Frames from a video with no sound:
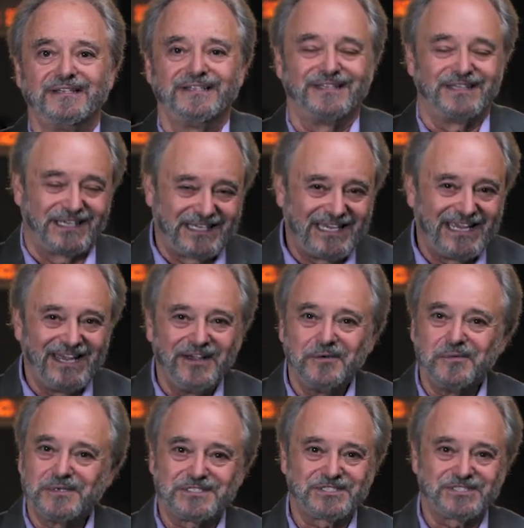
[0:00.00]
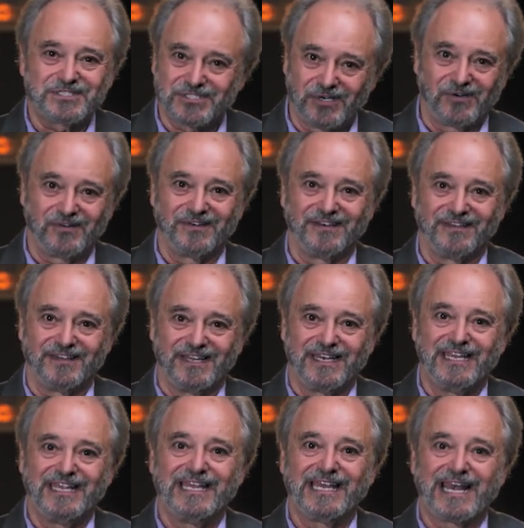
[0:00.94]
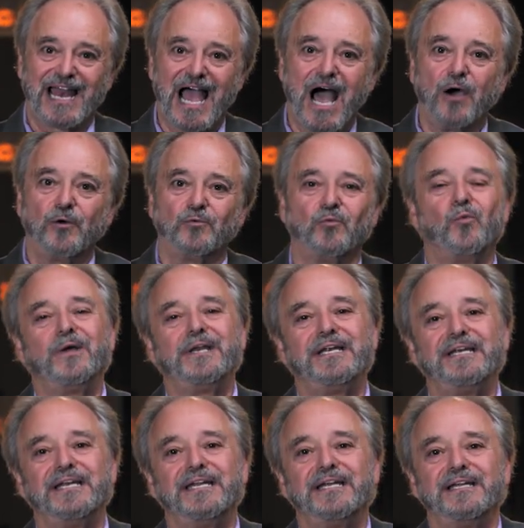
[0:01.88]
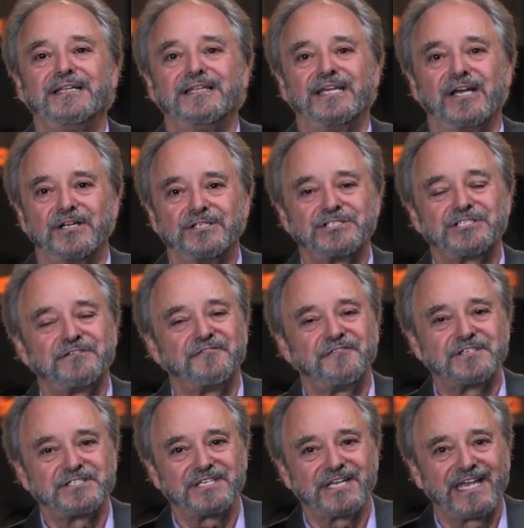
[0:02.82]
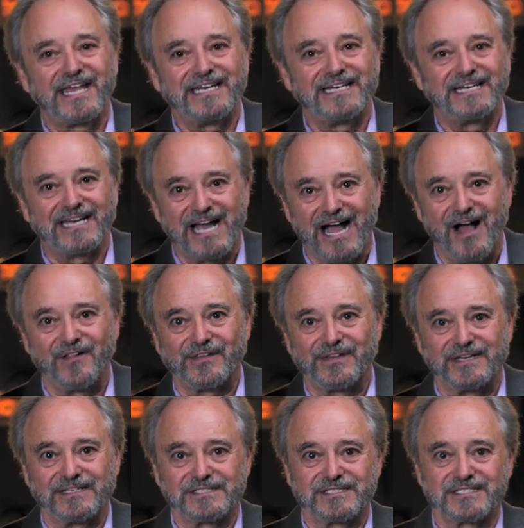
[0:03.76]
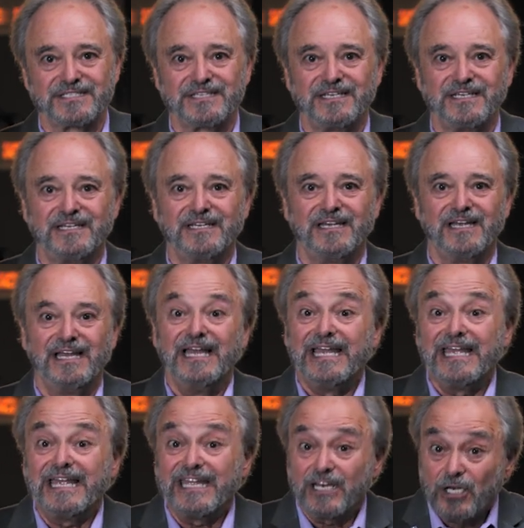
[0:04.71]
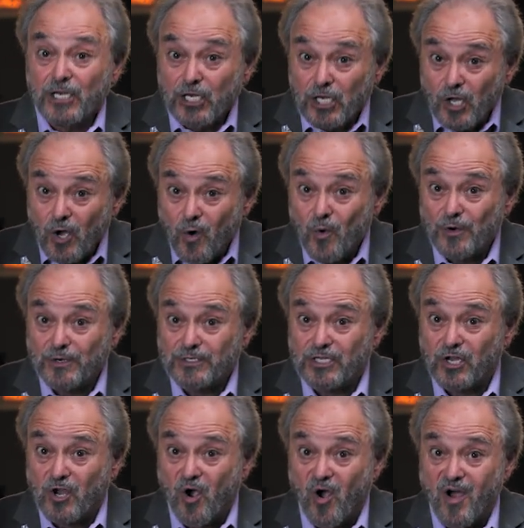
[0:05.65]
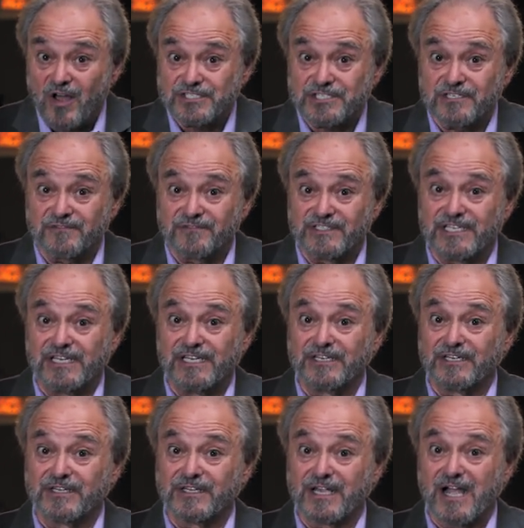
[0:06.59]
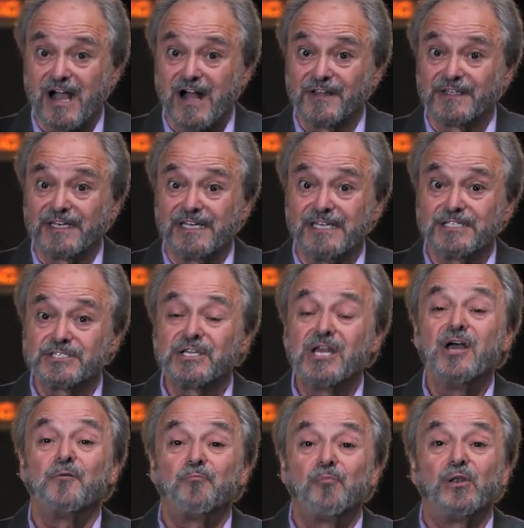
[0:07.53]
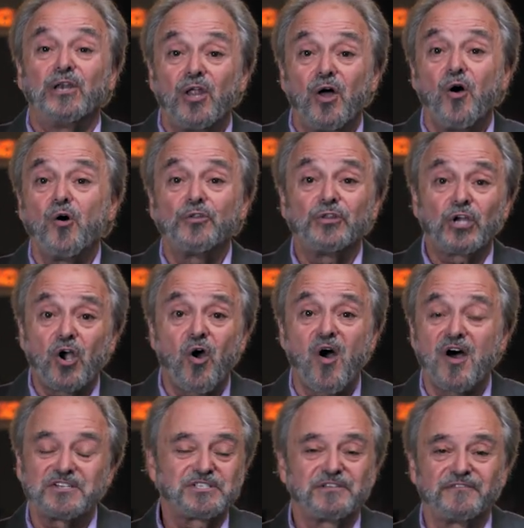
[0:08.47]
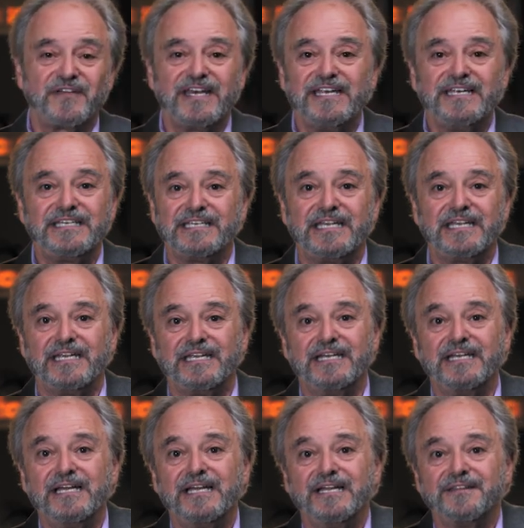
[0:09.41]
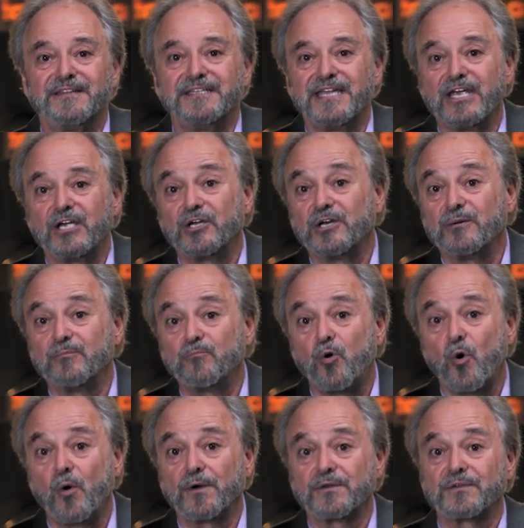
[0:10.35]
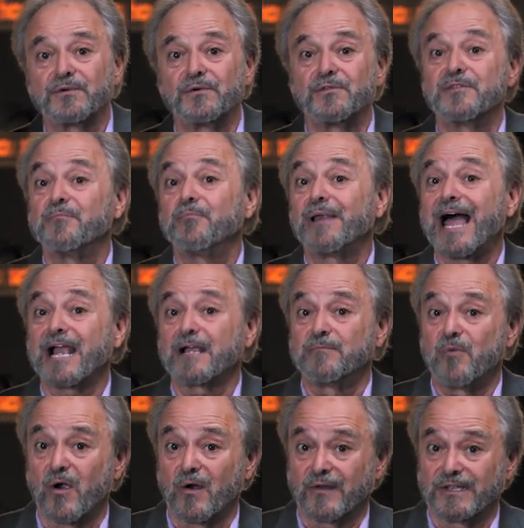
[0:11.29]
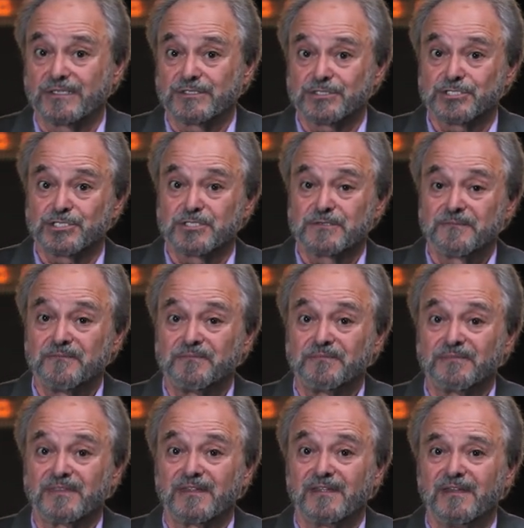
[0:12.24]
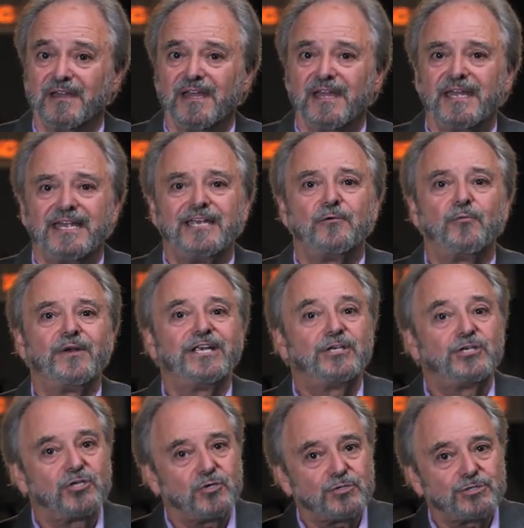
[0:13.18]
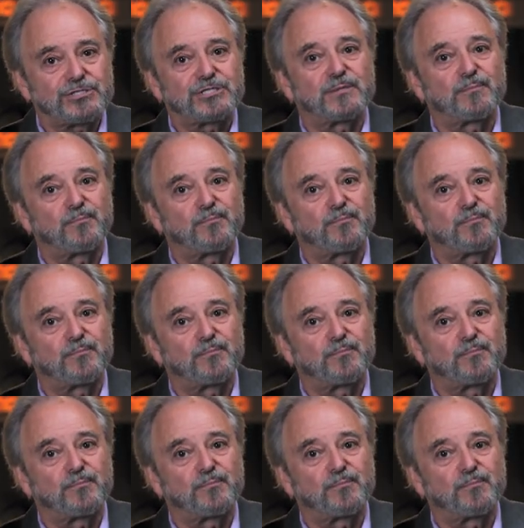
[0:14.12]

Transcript: The king was certain that he had outwitted the unsophisticated colonists. He had lowered the cost of tea to the colonies below the cost of any tea that they could import through the black markets. He reduced the